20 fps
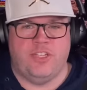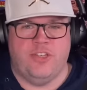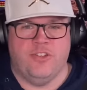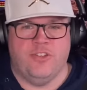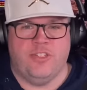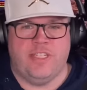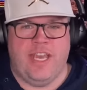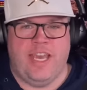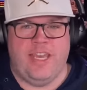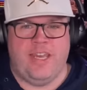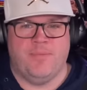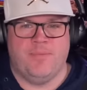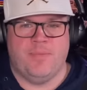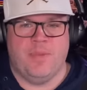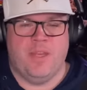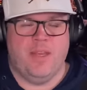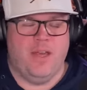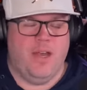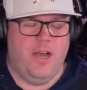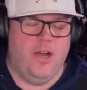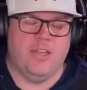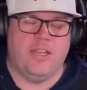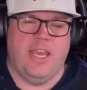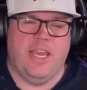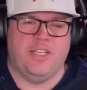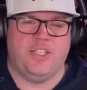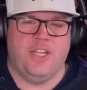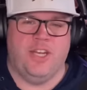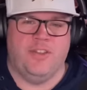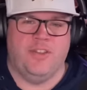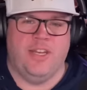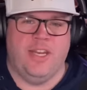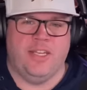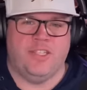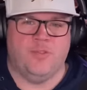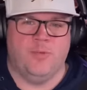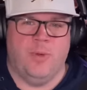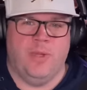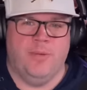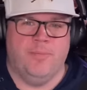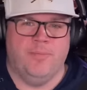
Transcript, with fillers: of your day. I'll catch you on the next one.